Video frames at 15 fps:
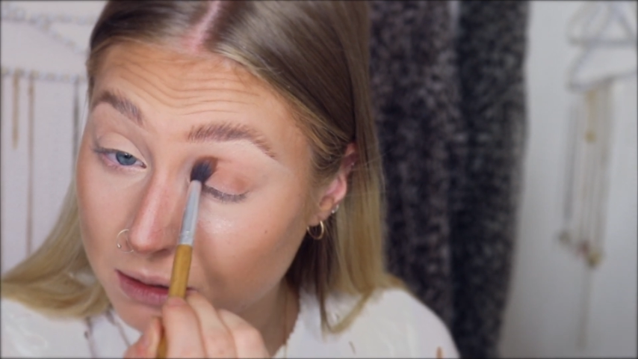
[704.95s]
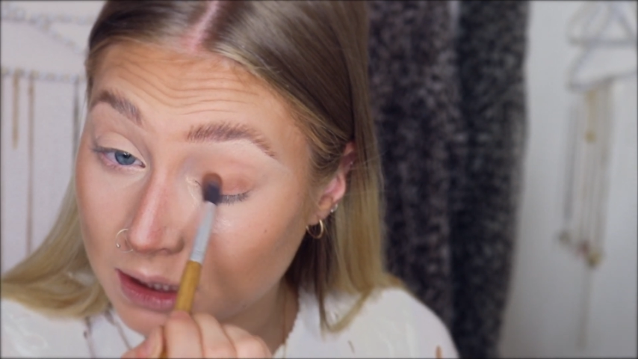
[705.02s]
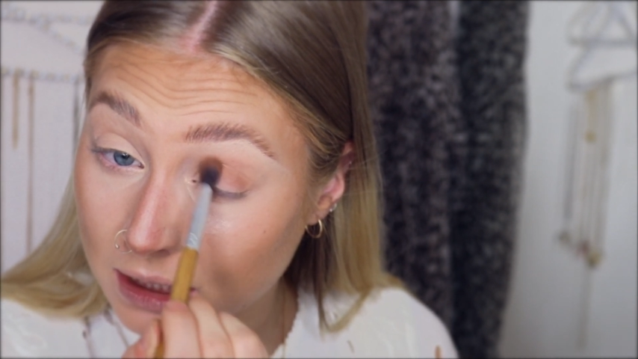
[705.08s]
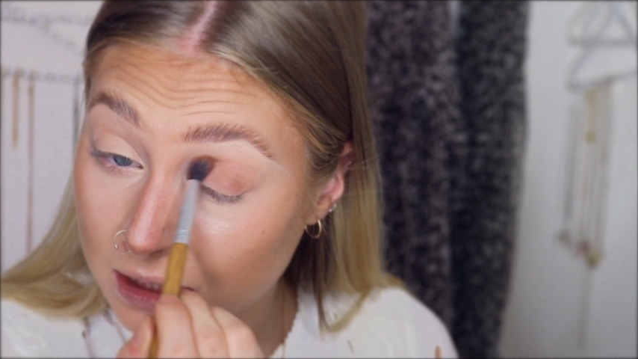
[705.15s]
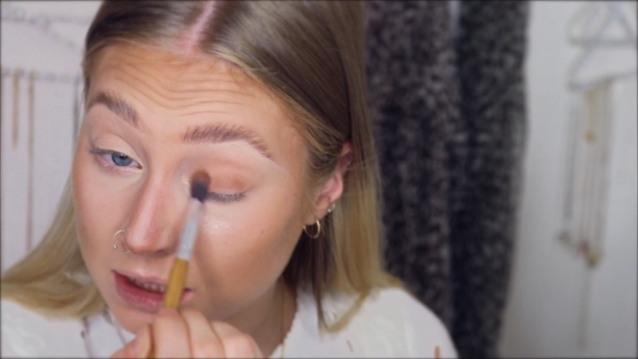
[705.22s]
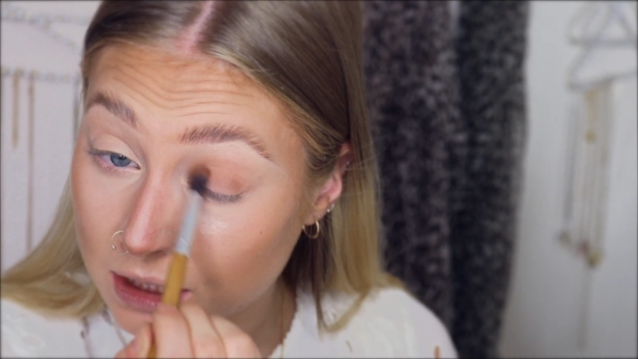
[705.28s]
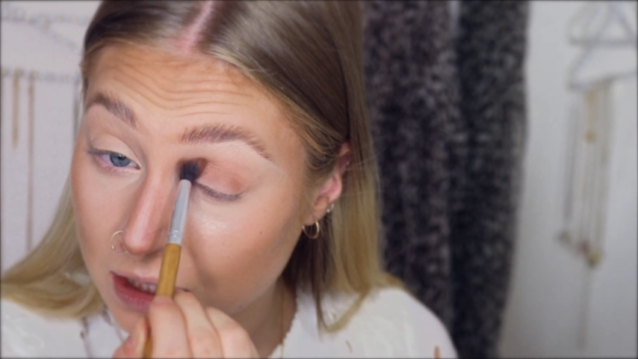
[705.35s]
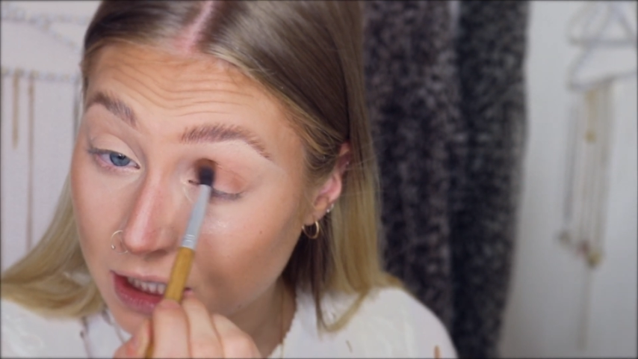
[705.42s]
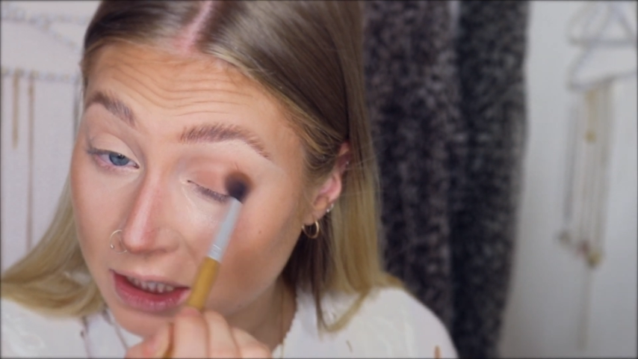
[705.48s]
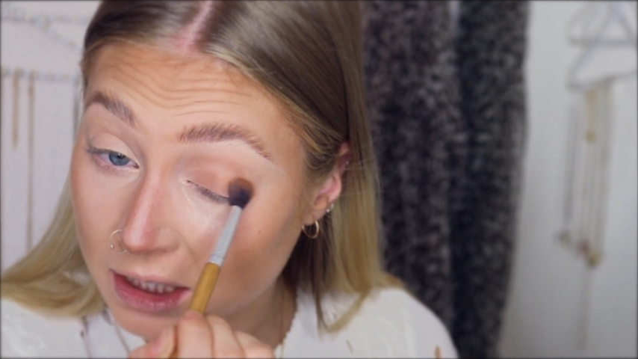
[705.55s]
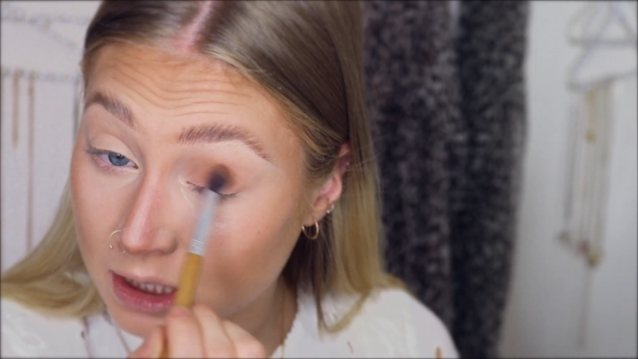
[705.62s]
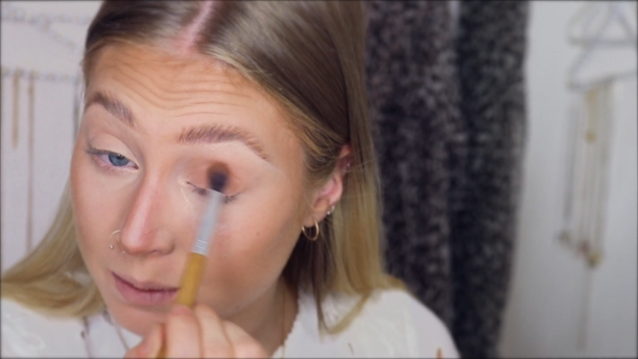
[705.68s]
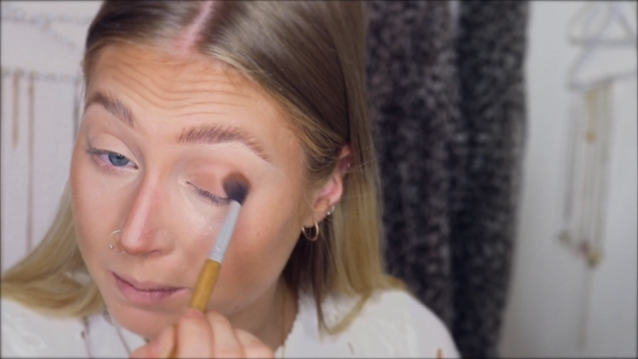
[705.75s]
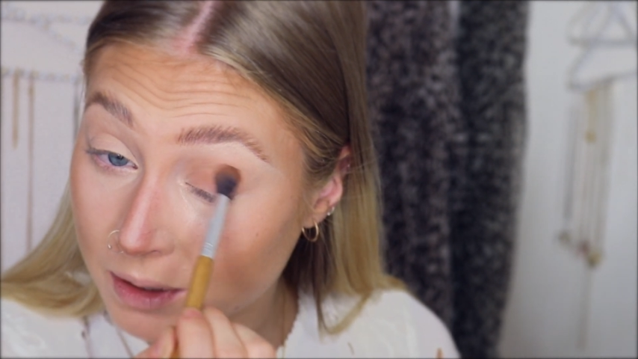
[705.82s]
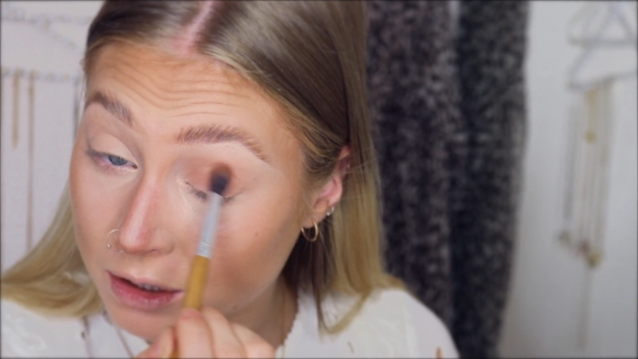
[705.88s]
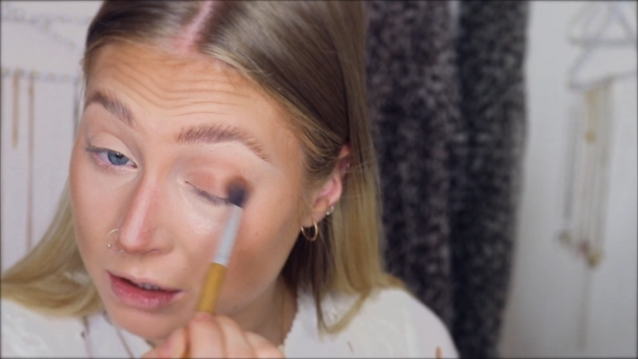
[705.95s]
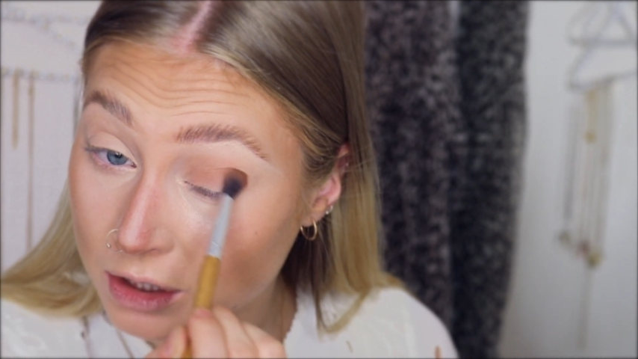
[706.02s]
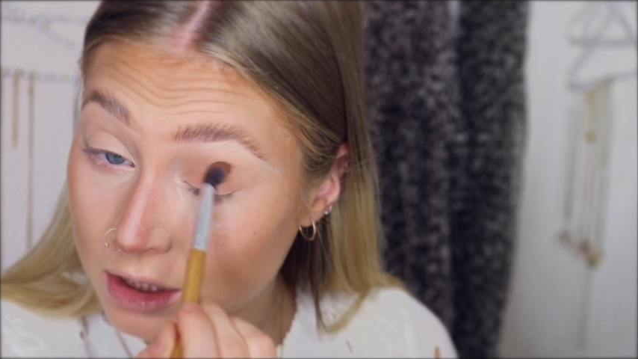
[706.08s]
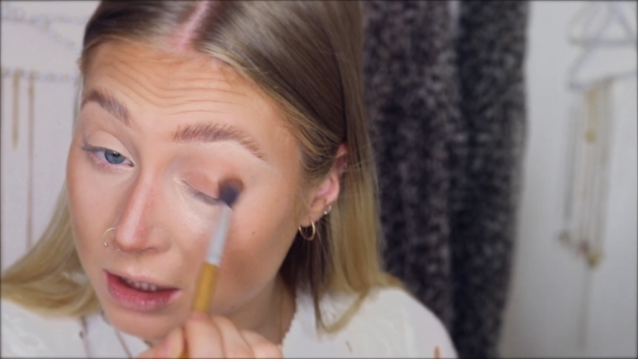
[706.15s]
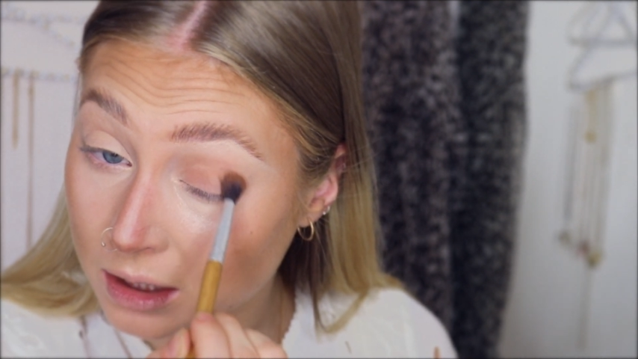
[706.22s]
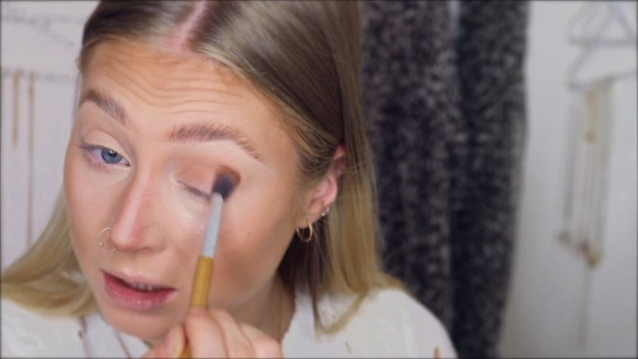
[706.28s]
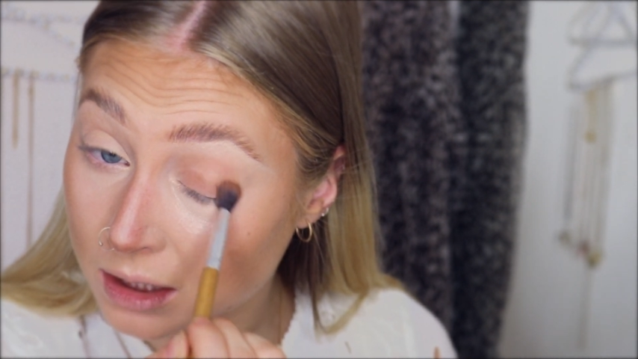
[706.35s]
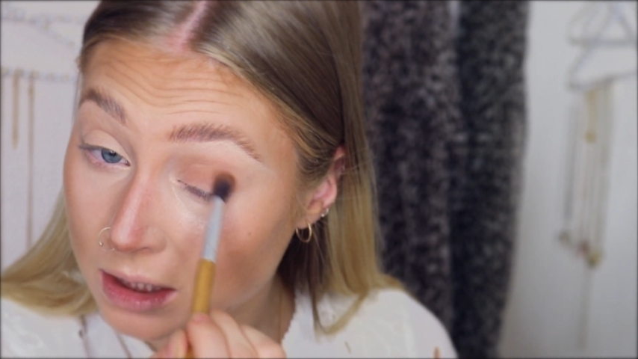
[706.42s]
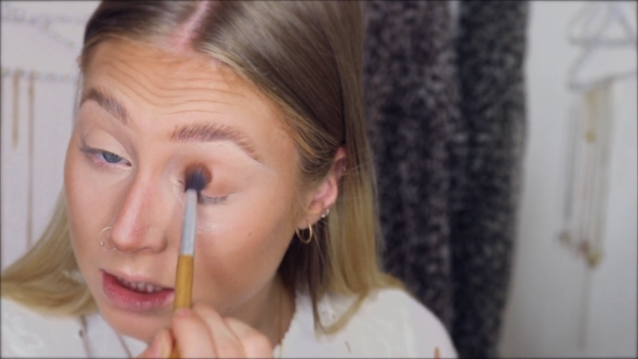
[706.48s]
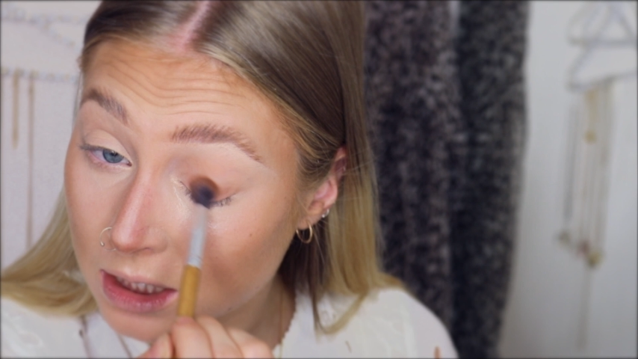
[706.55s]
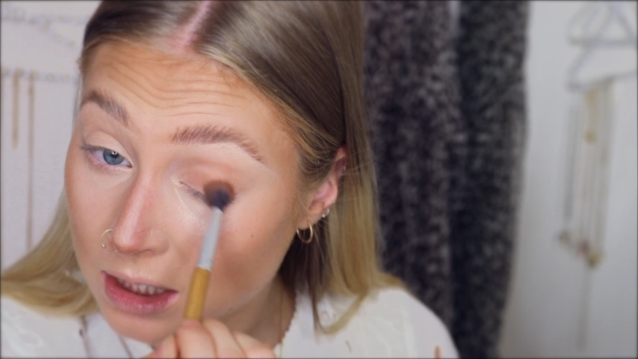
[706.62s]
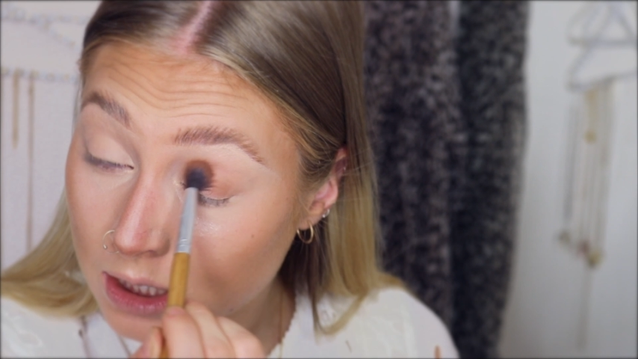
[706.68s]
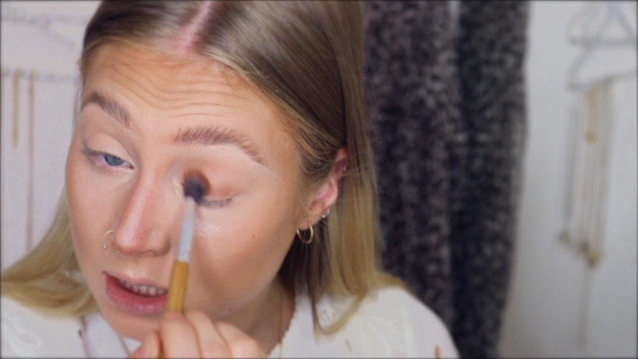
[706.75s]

like circular motions